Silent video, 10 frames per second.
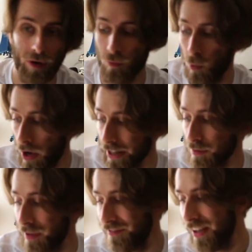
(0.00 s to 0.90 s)
and why
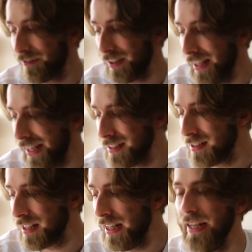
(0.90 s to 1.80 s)
it's my favourite
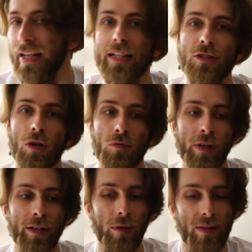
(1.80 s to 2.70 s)
lens. It's got a
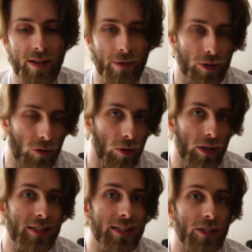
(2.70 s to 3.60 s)
real ethereal
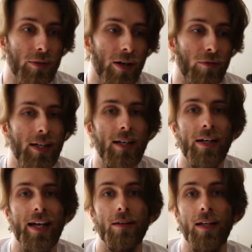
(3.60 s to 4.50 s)
quality to it. I really
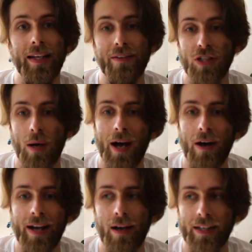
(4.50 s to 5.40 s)
like how the leaves come
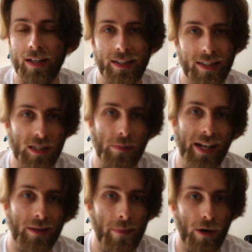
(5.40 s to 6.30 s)
out and how they kind of
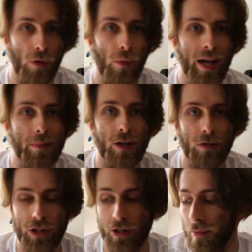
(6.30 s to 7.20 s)
dissipate and melt away, but
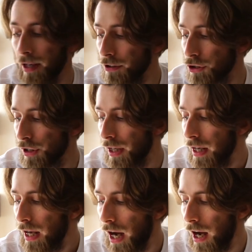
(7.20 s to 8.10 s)
not too much.
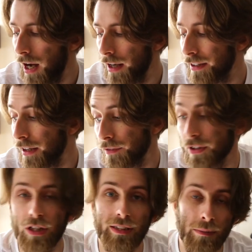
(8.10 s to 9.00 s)
The only
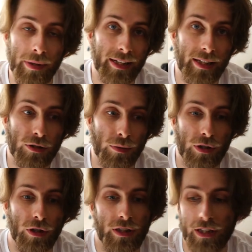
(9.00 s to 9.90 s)
reason I didn't pick this was
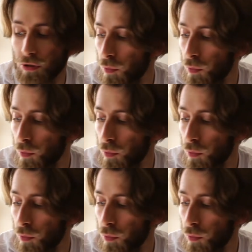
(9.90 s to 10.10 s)
because it